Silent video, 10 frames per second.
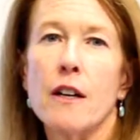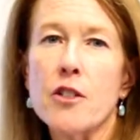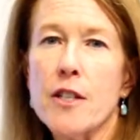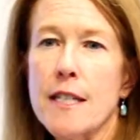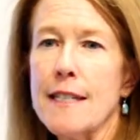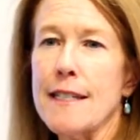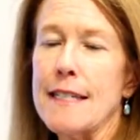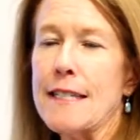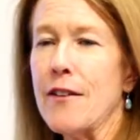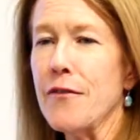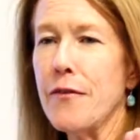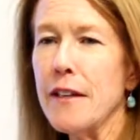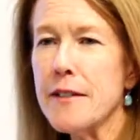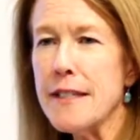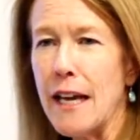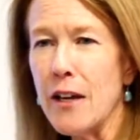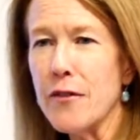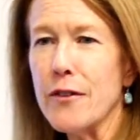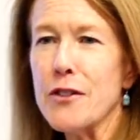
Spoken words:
just as a fail-safe,